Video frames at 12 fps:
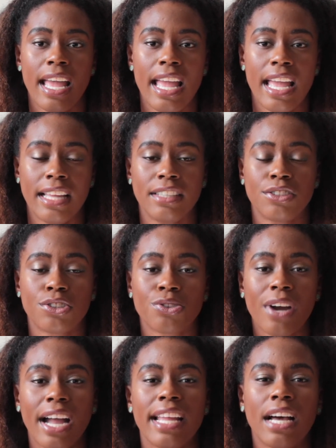and
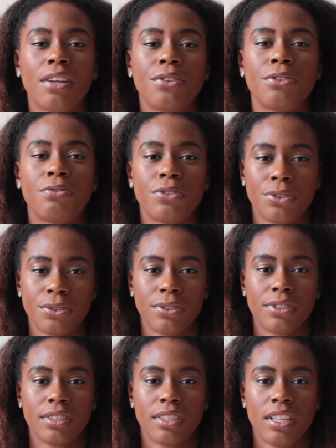try out new
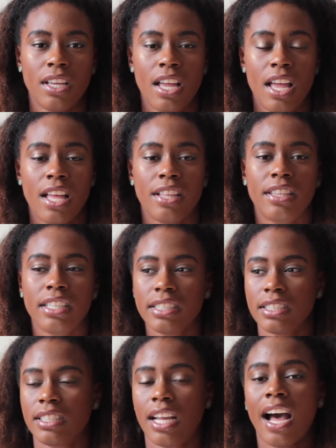foods. This
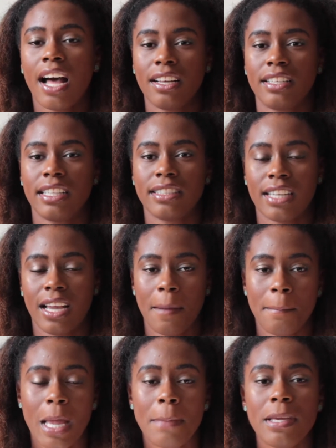is the holiday
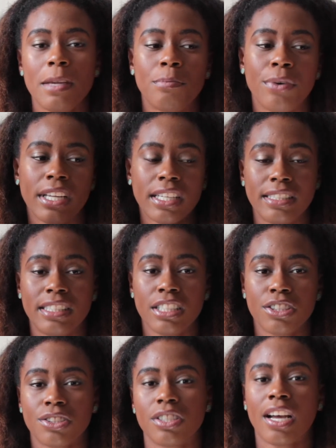time. Maybe bring a
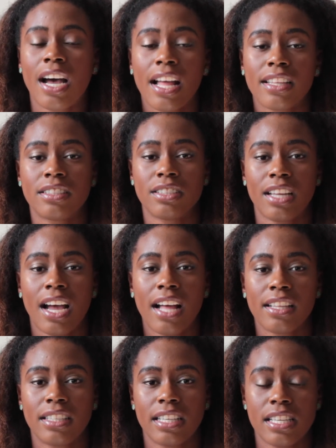dish to the
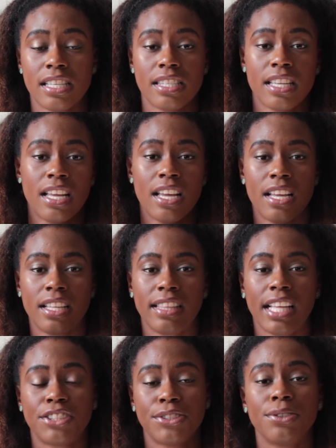holidays
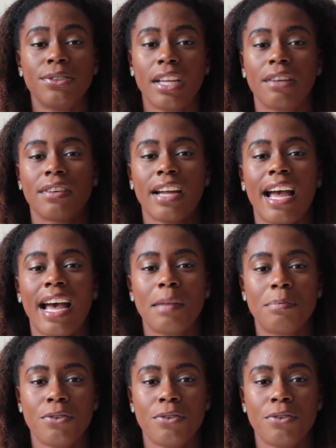that you never had